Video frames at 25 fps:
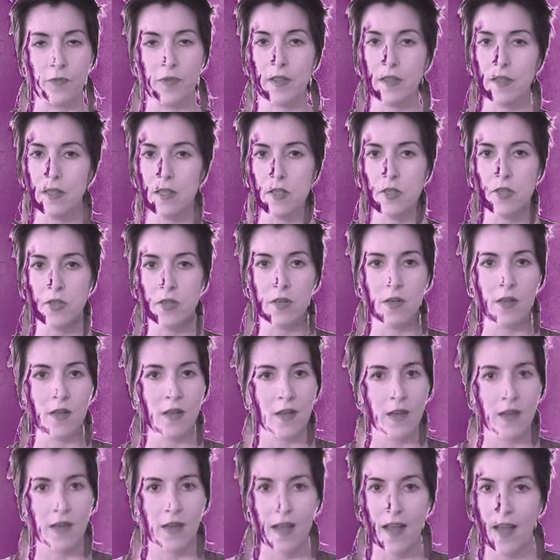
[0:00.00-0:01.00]
village,
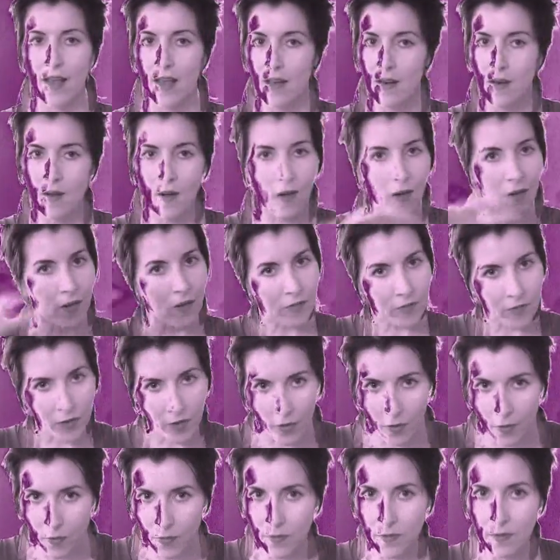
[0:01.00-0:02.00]
and all of
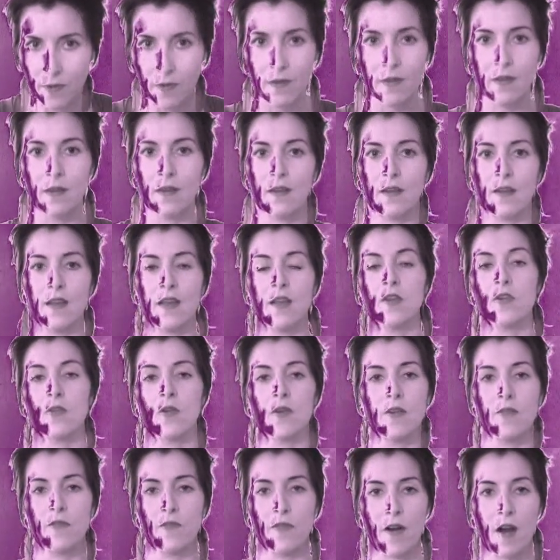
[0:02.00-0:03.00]
those in your
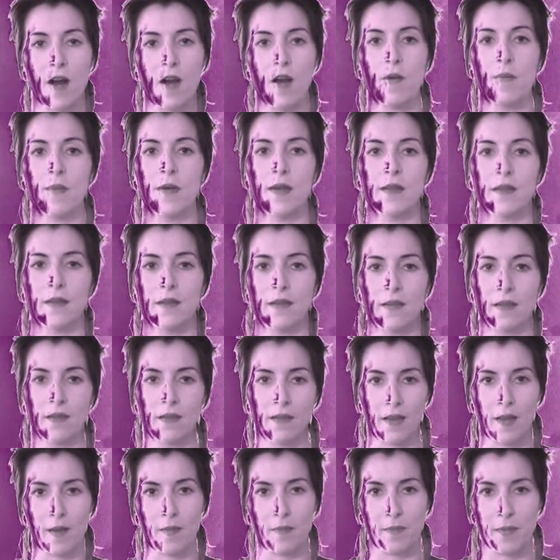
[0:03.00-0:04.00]
environment
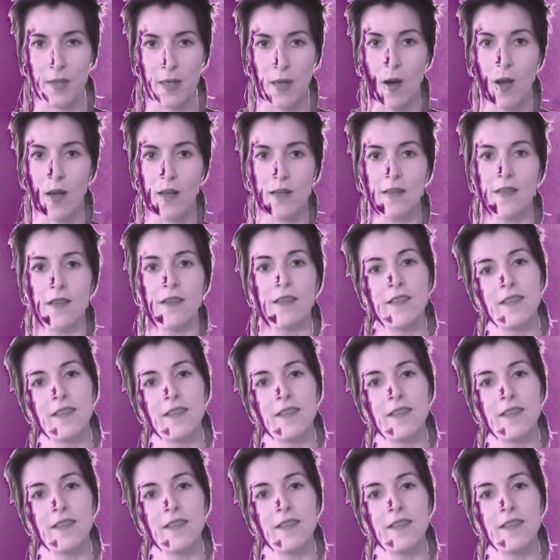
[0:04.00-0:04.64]
and beyond.